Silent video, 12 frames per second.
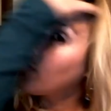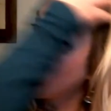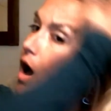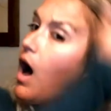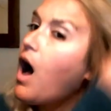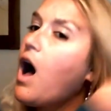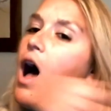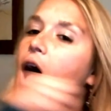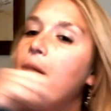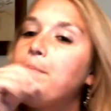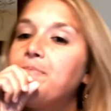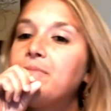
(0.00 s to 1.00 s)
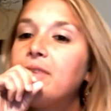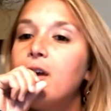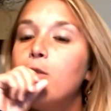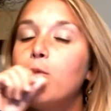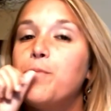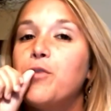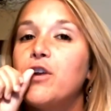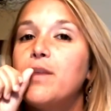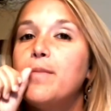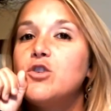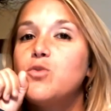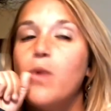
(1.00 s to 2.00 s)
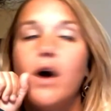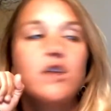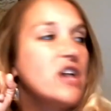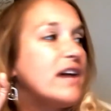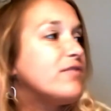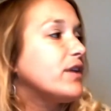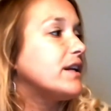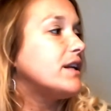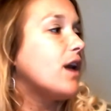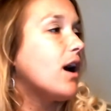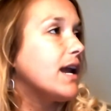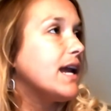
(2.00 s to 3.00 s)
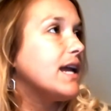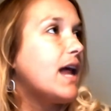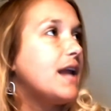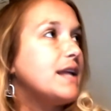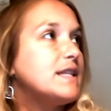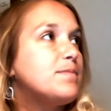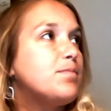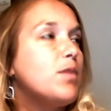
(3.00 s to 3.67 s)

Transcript: Um, we pretty much watch every night and it's